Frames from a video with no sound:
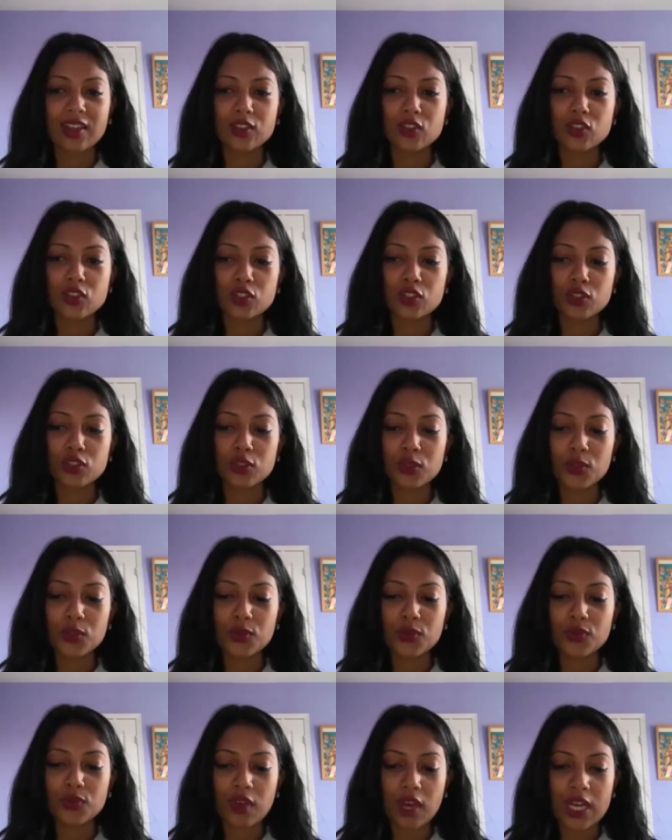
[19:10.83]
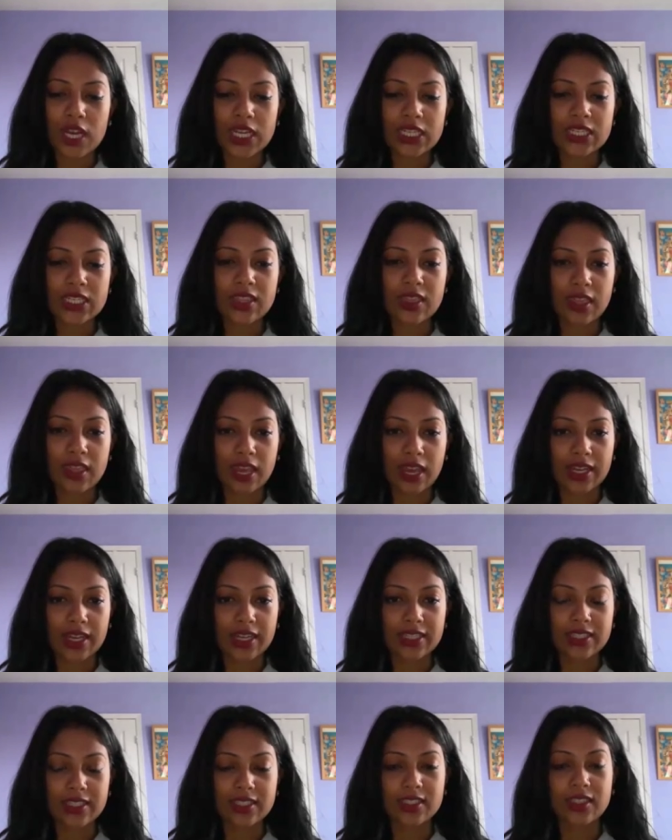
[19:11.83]
Do you find
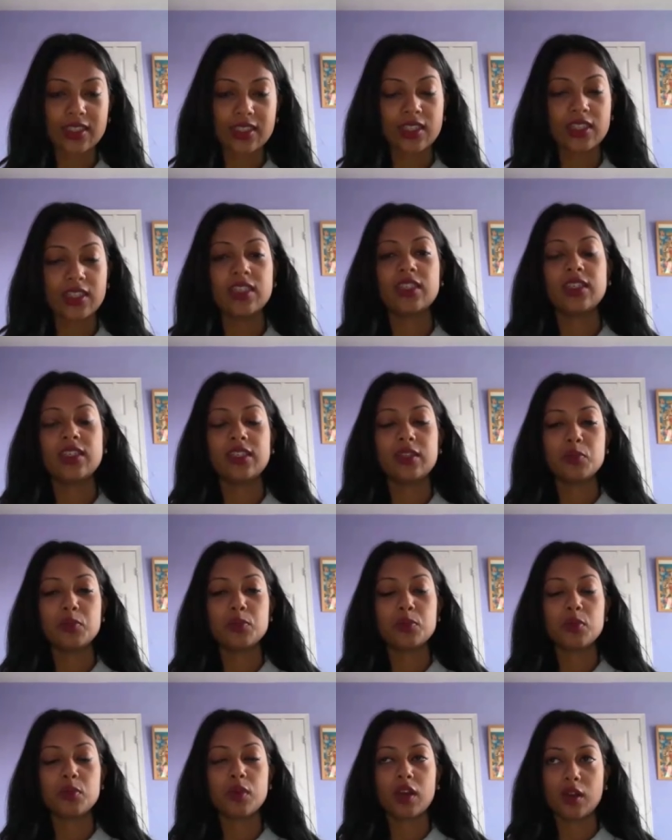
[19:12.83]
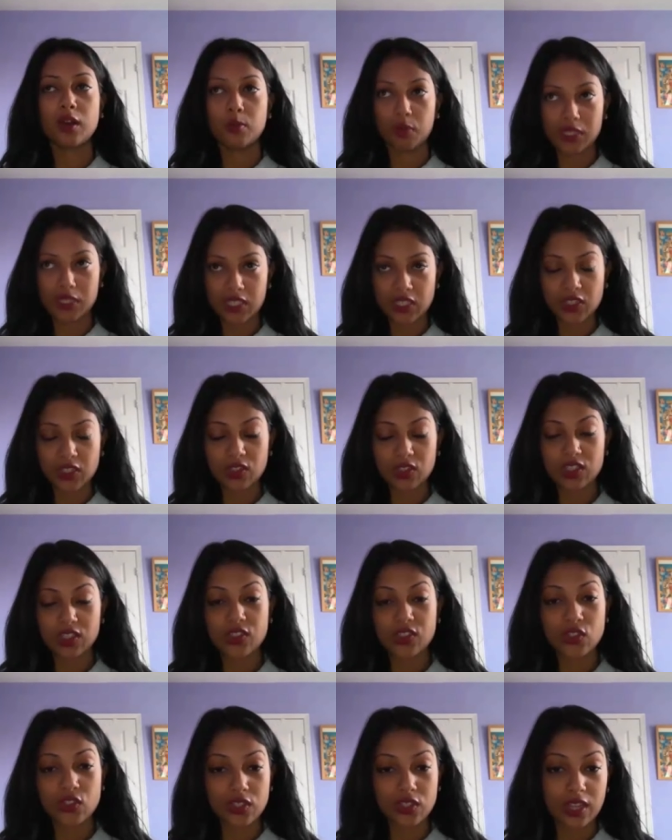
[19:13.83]
that the particular
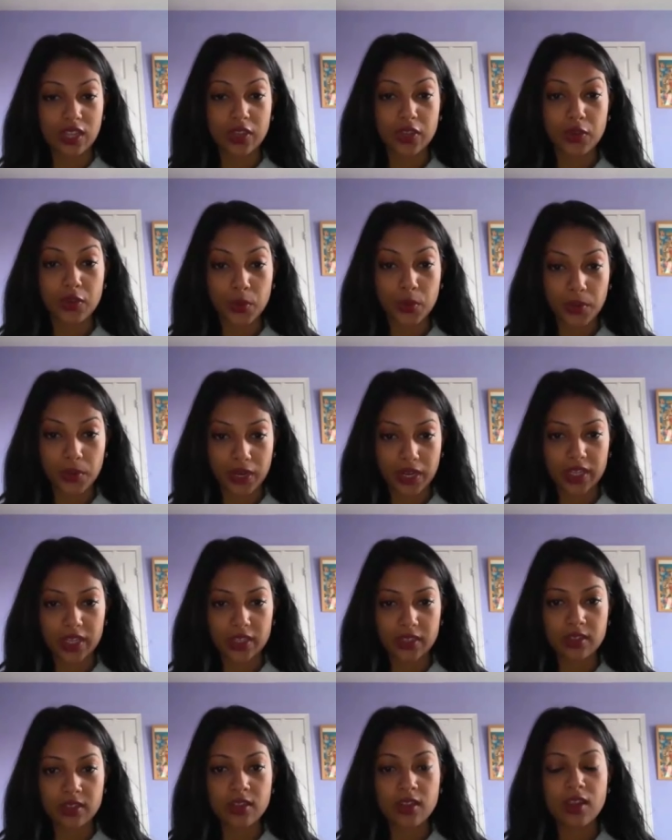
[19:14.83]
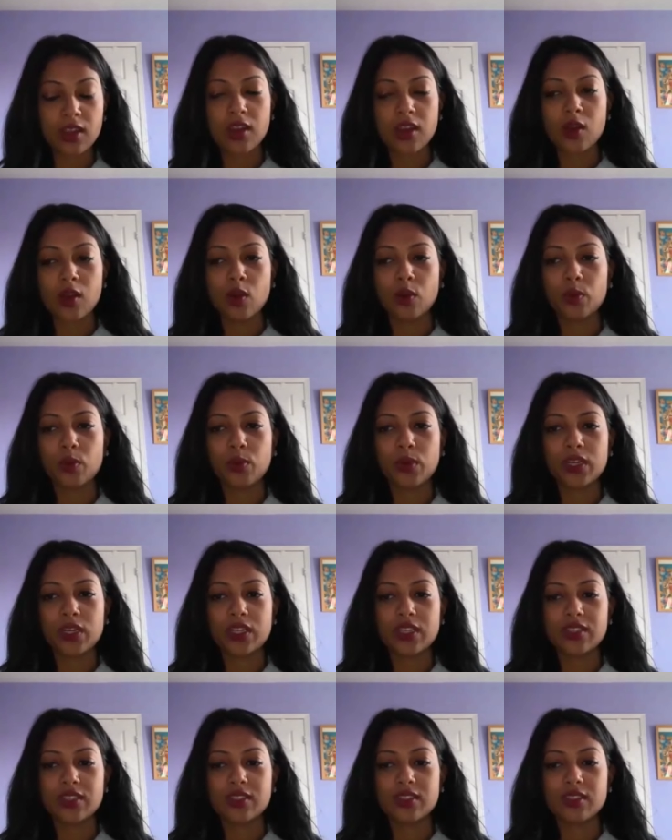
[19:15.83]
industry that you're in
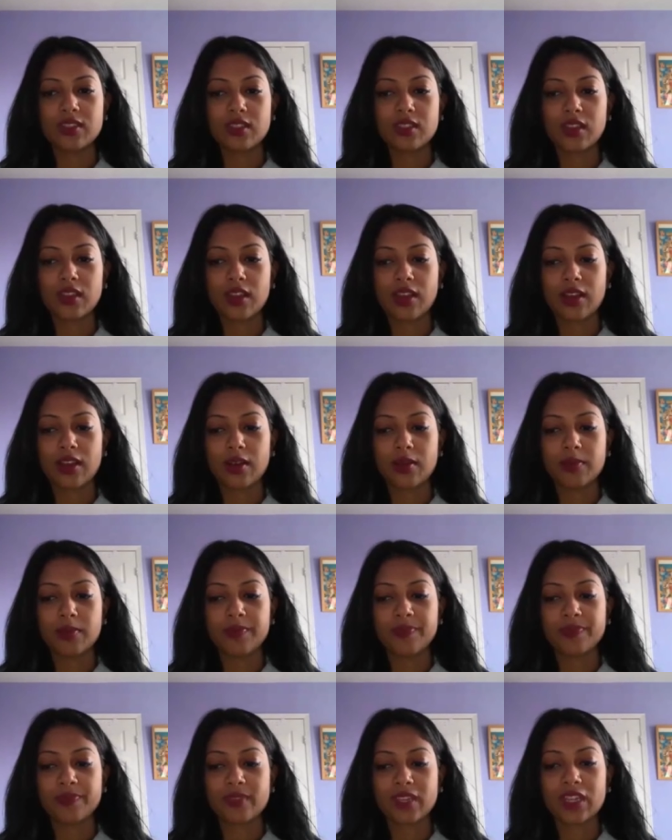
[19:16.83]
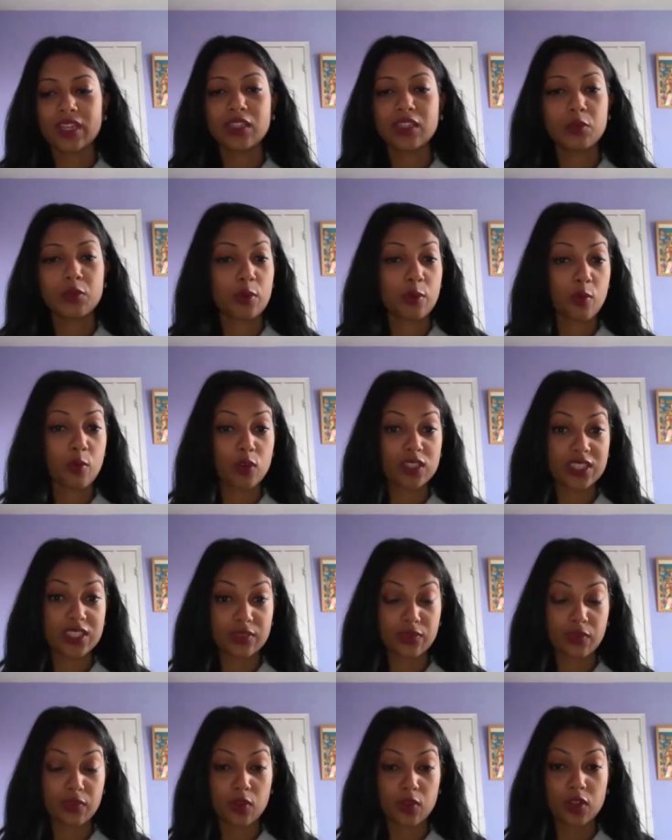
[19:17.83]
was a little bit more
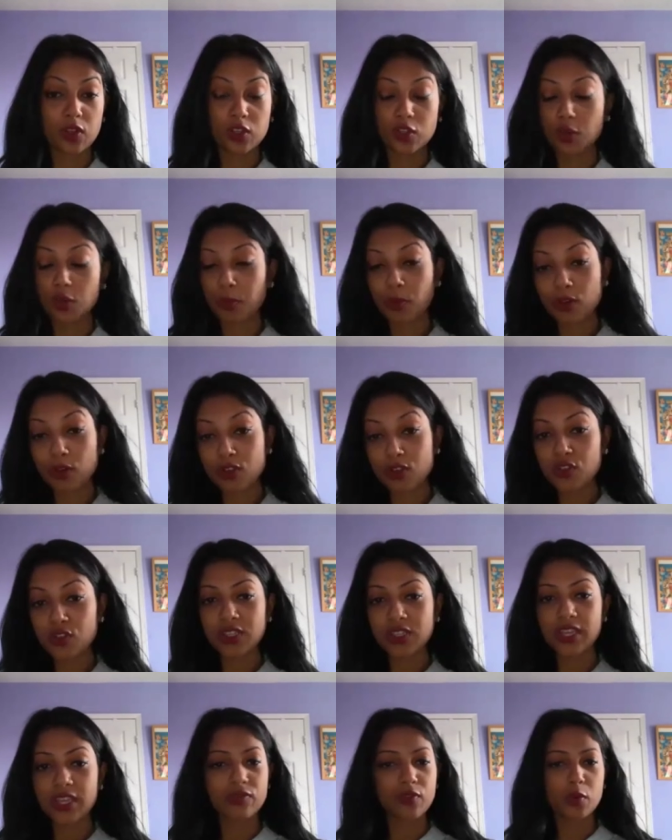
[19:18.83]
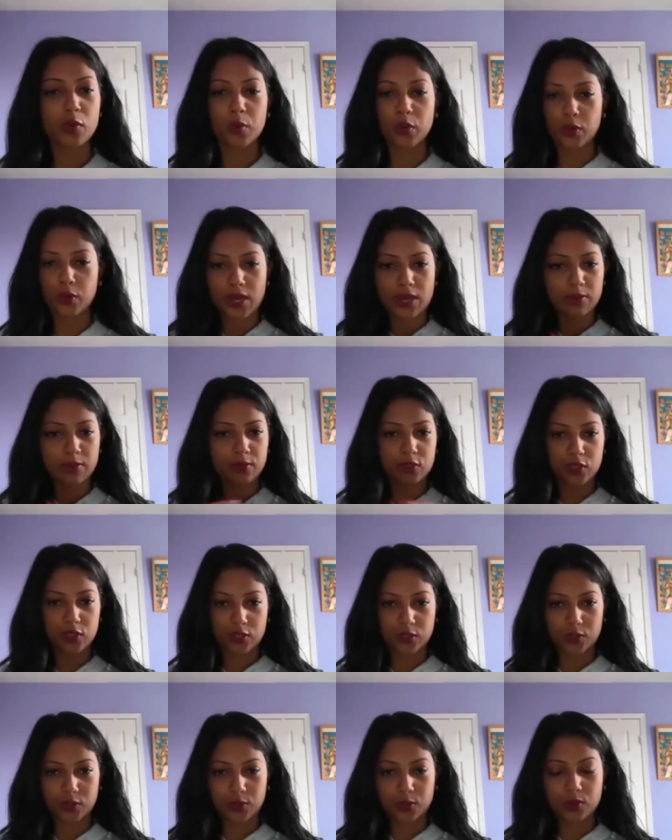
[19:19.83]
difficult in your personal life, or were you able
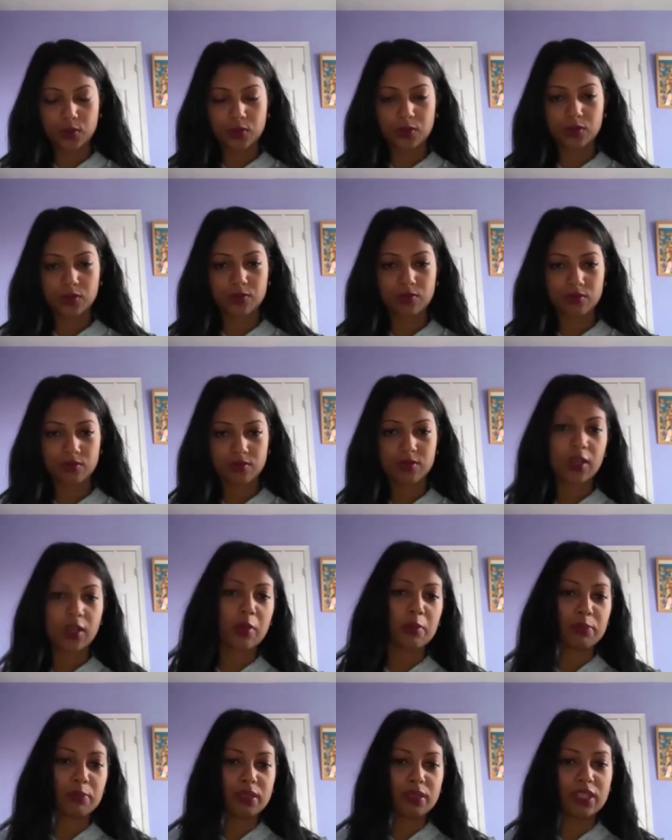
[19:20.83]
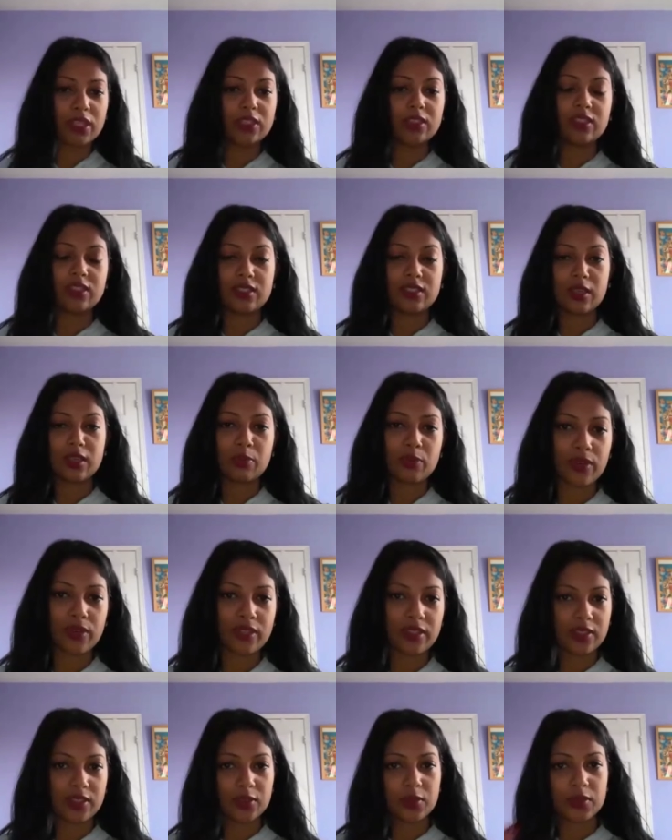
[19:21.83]
to completely
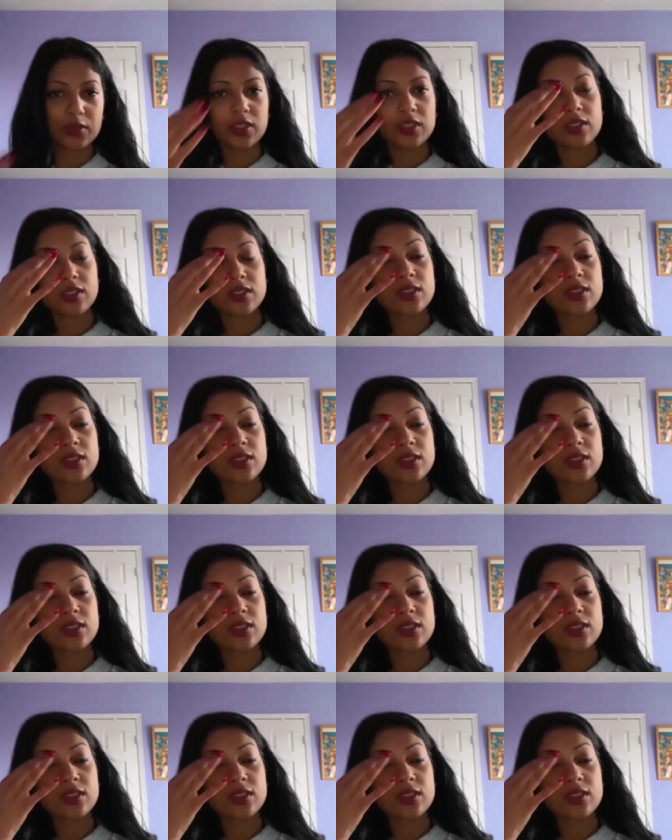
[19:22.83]
separate those?